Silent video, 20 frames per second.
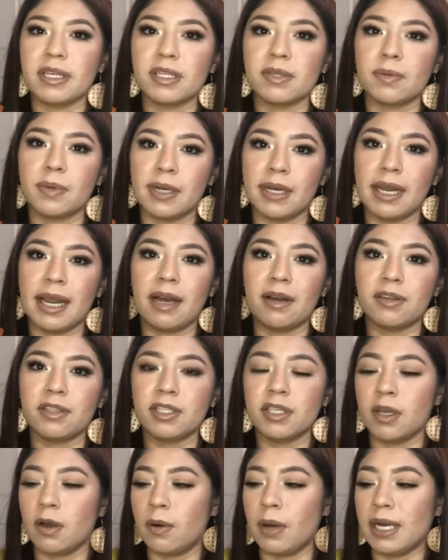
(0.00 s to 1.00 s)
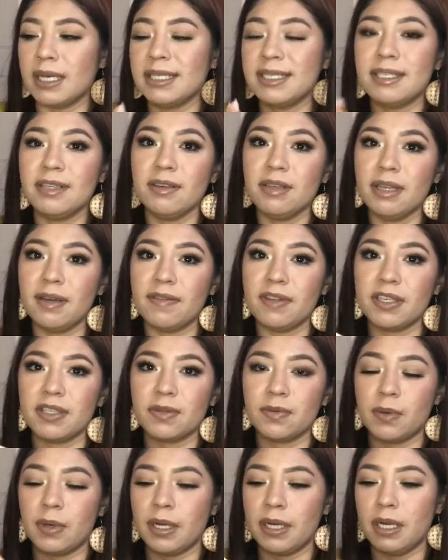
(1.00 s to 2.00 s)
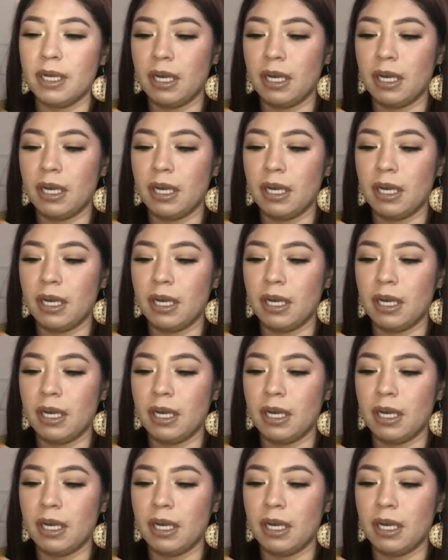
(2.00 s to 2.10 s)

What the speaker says: one now, so I still love this one.